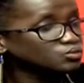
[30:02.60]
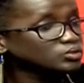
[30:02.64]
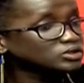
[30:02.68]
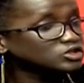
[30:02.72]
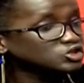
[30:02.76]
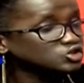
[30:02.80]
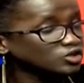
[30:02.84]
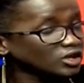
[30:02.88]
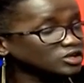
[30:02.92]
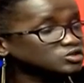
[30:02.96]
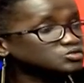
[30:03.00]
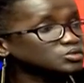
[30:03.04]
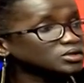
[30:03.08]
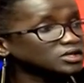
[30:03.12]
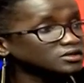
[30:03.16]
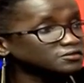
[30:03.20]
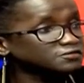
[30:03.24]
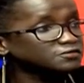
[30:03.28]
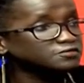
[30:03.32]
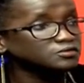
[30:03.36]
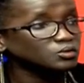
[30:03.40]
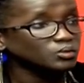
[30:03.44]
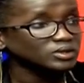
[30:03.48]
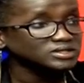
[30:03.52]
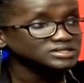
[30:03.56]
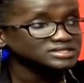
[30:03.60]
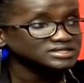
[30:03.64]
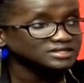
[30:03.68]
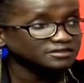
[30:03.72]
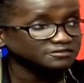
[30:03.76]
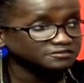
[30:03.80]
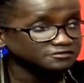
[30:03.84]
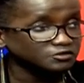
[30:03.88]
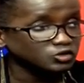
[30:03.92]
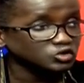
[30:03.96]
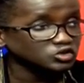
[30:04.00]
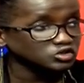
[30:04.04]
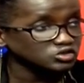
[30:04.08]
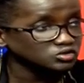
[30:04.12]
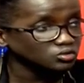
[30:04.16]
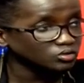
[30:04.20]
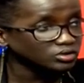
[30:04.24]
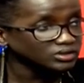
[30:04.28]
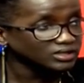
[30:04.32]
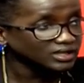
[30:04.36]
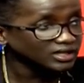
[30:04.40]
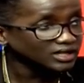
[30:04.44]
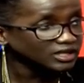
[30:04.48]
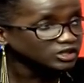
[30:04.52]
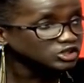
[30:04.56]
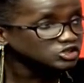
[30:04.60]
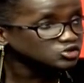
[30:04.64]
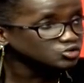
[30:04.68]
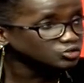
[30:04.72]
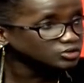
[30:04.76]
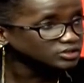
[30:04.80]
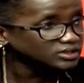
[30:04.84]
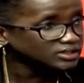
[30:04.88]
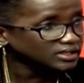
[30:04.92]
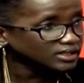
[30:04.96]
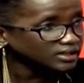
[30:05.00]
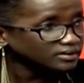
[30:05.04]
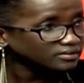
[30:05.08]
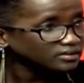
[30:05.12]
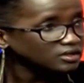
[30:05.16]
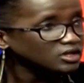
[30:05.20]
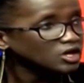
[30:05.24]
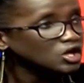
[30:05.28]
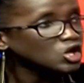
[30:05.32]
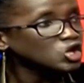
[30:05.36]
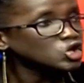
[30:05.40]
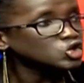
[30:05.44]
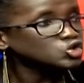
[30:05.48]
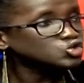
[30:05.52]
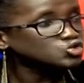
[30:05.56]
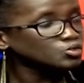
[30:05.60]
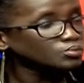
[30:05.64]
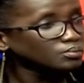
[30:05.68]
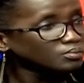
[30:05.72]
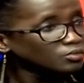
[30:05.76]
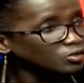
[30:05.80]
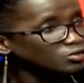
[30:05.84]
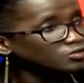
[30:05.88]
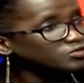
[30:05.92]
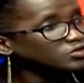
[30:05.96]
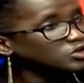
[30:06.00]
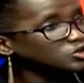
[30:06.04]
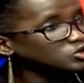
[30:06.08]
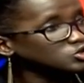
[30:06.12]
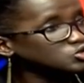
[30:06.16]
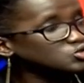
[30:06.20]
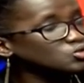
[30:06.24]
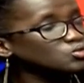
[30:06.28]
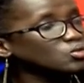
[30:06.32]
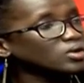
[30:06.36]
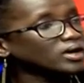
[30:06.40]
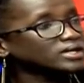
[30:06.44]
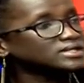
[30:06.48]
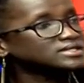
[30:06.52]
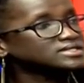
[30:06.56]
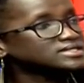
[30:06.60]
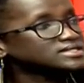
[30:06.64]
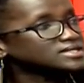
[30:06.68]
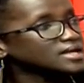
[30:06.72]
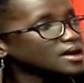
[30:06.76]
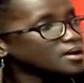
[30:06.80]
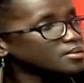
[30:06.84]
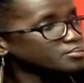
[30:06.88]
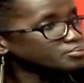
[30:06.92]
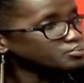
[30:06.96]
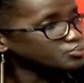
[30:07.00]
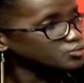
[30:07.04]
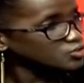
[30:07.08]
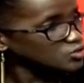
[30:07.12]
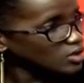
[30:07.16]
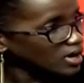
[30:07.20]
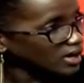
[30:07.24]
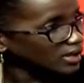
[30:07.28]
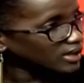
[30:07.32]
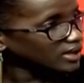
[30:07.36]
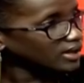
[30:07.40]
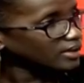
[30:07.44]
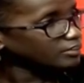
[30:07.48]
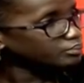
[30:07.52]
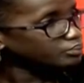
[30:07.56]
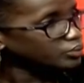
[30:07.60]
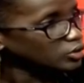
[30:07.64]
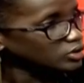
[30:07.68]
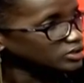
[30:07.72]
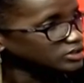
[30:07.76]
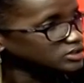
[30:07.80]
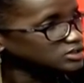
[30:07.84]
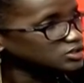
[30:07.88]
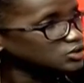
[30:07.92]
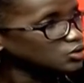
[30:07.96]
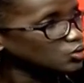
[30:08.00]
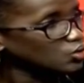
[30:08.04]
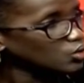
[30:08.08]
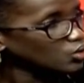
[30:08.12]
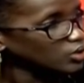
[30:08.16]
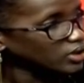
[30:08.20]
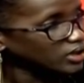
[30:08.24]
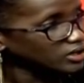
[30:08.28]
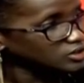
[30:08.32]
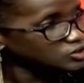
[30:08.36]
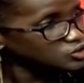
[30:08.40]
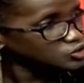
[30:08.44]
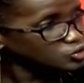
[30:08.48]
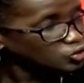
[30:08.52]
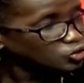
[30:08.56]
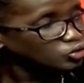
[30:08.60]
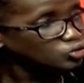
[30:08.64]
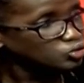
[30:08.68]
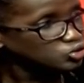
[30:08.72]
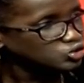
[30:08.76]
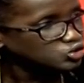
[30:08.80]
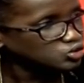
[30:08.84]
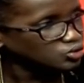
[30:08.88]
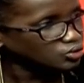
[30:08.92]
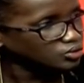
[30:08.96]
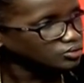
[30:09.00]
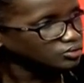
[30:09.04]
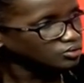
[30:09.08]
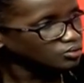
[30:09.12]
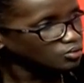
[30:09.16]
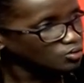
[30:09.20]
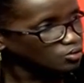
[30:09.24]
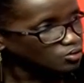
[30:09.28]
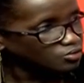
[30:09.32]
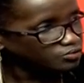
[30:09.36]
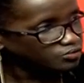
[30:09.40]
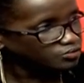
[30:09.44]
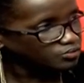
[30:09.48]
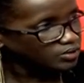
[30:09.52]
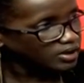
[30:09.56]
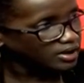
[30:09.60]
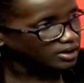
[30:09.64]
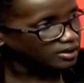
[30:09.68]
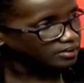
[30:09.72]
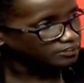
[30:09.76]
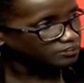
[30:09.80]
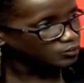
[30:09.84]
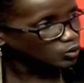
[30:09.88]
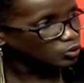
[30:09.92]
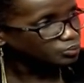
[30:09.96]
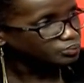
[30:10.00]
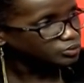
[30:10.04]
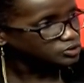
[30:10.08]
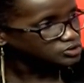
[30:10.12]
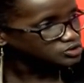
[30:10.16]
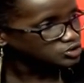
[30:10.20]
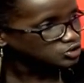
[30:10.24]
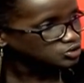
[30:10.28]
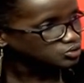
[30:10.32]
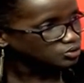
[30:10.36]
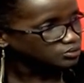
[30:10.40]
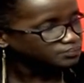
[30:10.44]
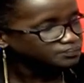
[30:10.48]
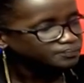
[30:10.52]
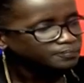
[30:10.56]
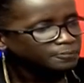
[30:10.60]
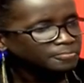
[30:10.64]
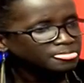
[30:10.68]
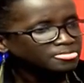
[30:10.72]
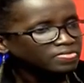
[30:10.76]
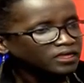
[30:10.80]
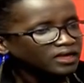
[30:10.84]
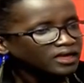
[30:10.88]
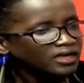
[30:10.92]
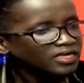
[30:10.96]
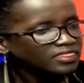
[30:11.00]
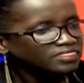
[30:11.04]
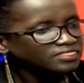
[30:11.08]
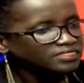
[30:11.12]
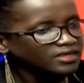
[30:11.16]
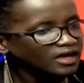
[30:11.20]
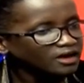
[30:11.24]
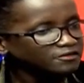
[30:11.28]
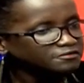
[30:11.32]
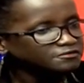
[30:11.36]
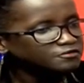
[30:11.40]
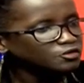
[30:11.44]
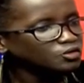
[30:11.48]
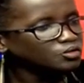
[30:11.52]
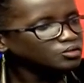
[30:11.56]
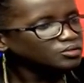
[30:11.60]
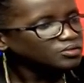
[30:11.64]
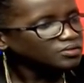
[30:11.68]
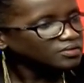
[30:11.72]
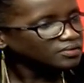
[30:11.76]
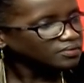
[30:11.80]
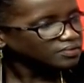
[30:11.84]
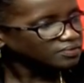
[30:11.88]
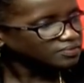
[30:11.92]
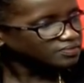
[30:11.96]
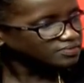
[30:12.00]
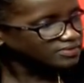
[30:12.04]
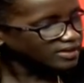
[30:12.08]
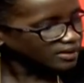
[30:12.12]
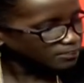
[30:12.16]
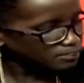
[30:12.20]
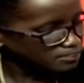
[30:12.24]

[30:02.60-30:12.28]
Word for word: will try to influence the vote on election day to moving towards prior political exclusion of um, opposition. Therefore, the